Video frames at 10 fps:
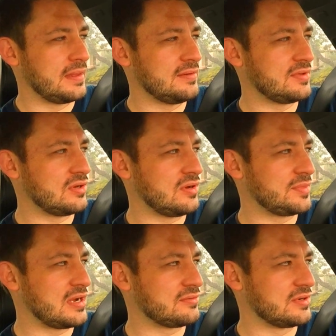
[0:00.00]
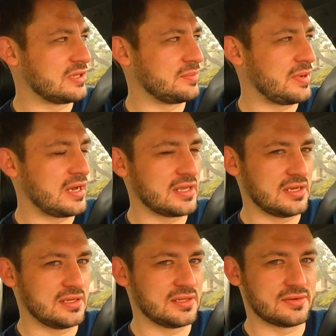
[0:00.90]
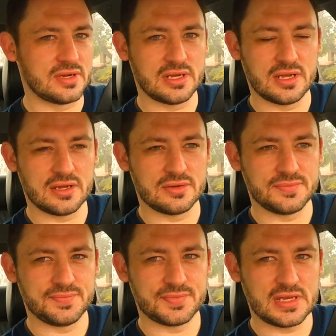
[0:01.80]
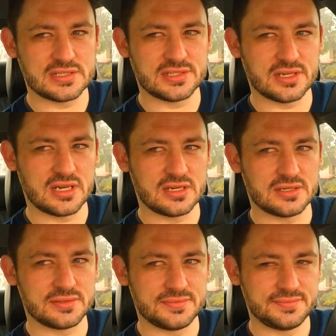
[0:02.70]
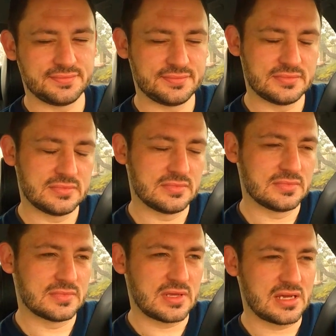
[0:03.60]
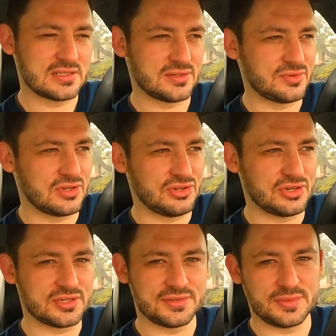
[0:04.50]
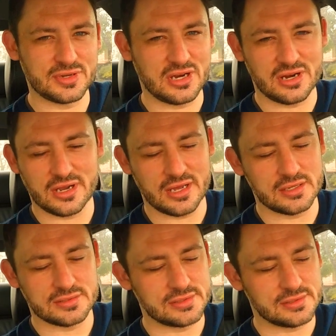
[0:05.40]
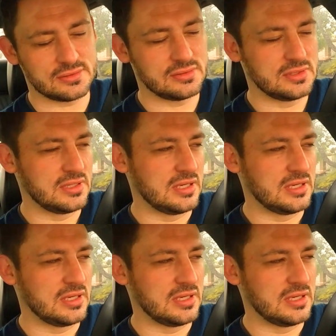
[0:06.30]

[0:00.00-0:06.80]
Even though I'm not really buying anything right now, I still want to look. I'm a car guy, so